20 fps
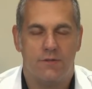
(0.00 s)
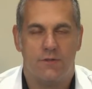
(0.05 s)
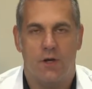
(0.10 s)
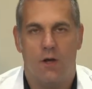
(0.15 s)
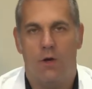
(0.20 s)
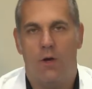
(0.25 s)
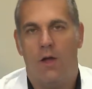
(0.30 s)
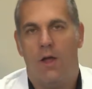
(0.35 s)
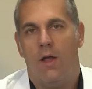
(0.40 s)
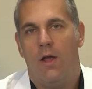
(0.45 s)

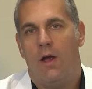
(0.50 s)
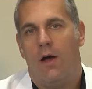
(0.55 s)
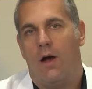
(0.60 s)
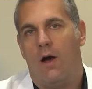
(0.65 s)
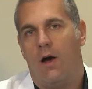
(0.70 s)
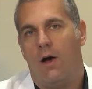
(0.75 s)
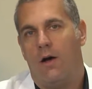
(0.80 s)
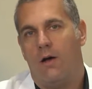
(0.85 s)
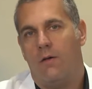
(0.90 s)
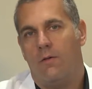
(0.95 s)
So
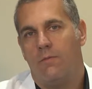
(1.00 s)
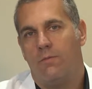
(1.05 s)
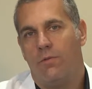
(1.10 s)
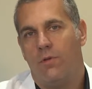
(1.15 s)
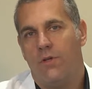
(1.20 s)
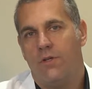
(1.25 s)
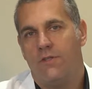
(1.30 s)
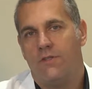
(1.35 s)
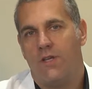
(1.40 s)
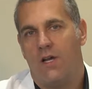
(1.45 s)
uh,
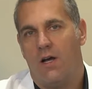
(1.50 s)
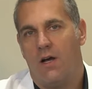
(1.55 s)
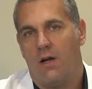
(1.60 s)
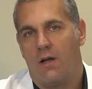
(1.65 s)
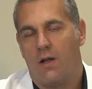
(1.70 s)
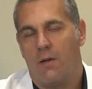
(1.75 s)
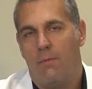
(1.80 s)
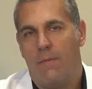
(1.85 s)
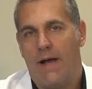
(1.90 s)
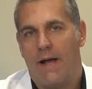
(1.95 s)
please uh,
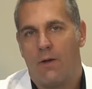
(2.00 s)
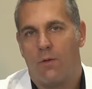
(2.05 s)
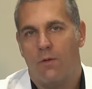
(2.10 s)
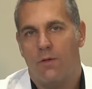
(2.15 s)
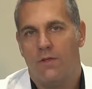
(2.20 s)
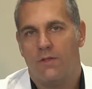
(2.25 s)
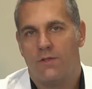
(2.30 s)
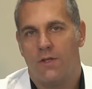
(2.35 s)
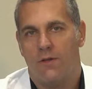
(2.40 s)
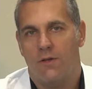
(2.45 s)
come back
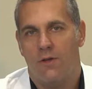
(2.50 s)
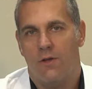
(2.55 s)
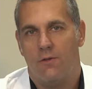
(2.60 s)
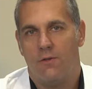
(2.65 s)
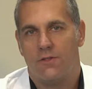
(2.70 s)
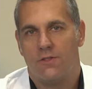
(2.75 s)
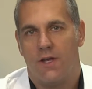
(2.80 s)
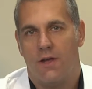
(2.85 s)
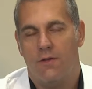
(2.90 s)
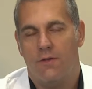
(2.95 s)
with us on the
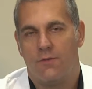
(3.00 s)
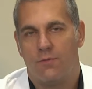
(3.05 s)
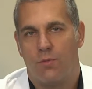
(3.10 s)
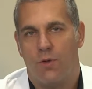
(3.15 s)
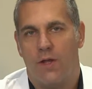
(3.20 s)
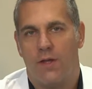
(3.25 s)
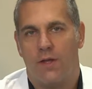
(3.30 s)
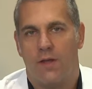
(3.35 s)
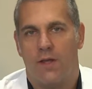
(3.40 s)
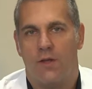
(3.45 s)
other side of this break.